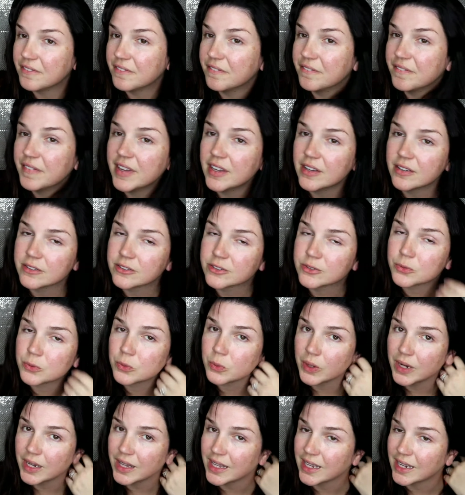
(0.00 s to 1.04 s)
it
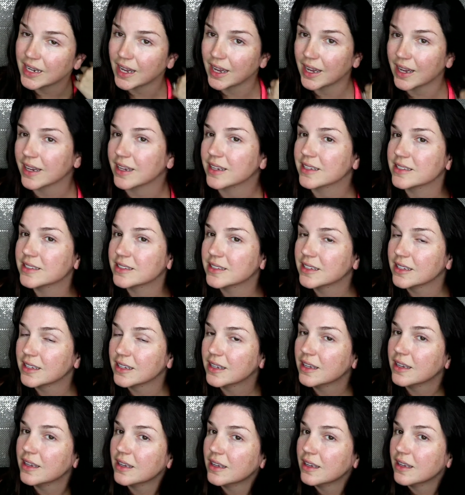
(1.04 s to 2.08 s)
feels really
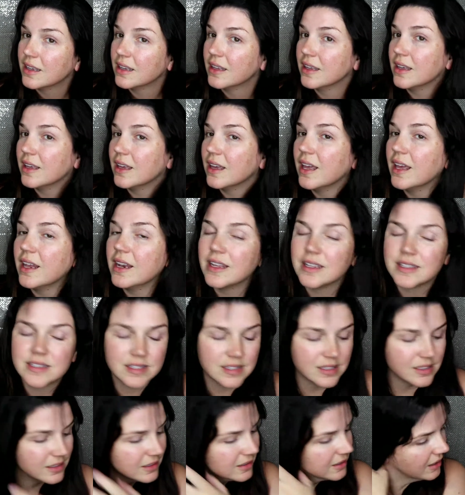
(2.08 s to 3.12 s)
nice.
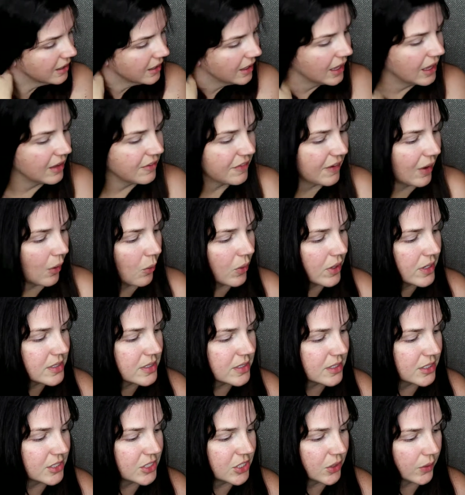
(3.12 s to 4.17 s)
And it's, if
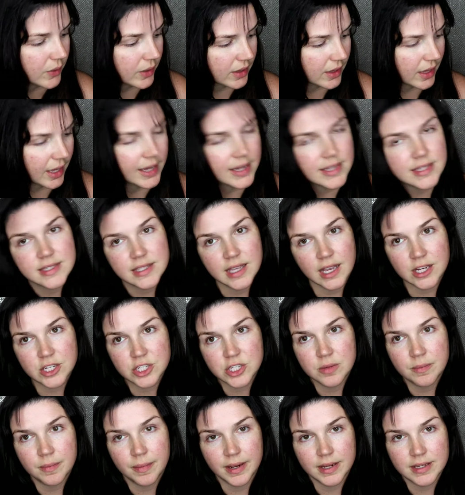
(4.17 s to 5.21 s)
I was to do it like
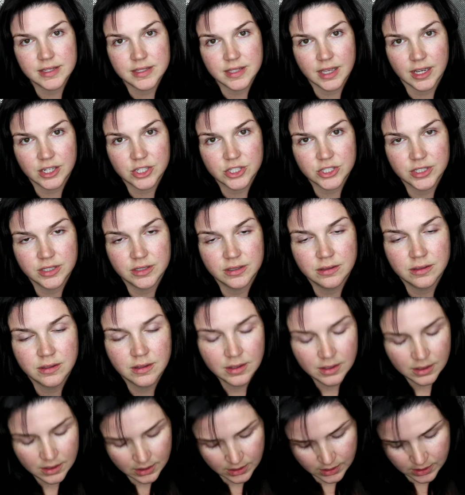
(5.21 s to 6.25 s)
section by
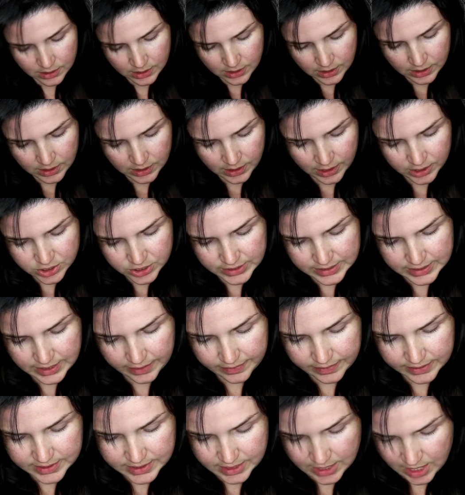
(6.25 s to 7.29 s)
section and
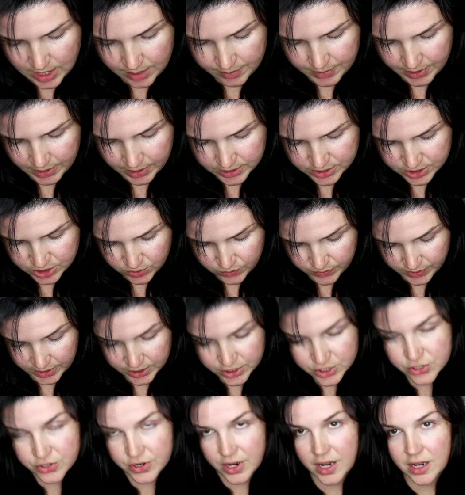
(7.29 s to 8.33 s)
actually take the time like I
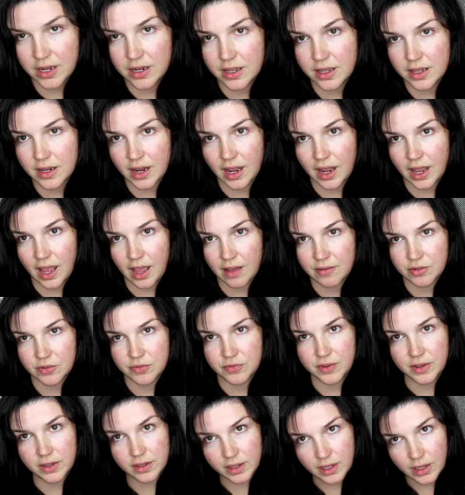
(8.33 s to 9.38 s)
do when I straighten it,
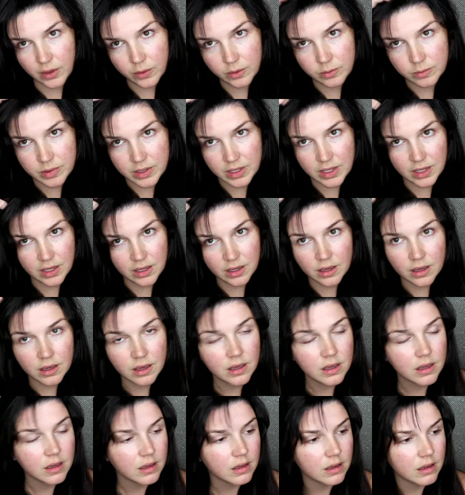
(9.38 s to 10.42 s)
I have a feeling it would
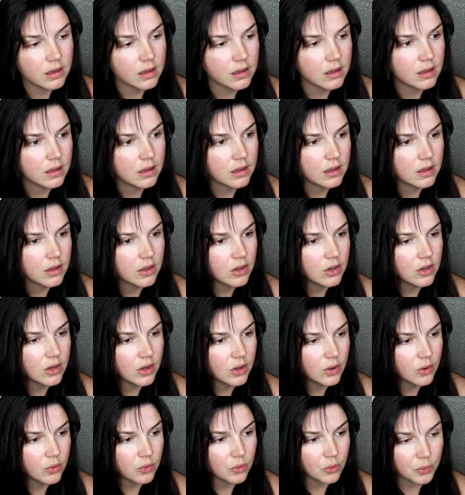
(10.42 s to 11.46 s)
be
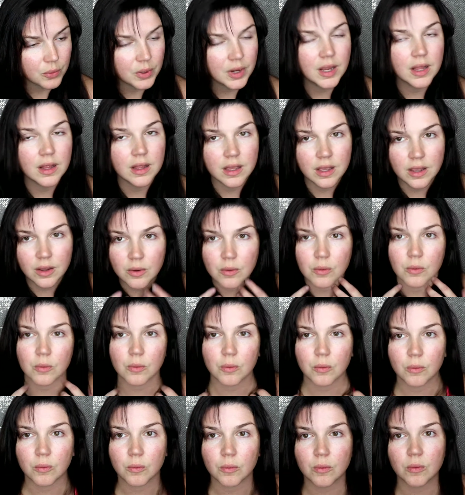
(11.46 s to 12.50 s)

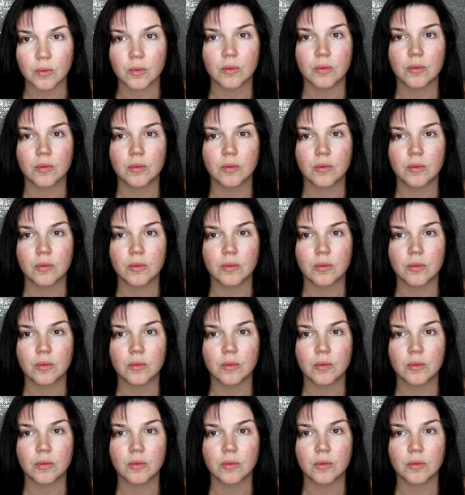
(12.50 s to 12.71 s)
really,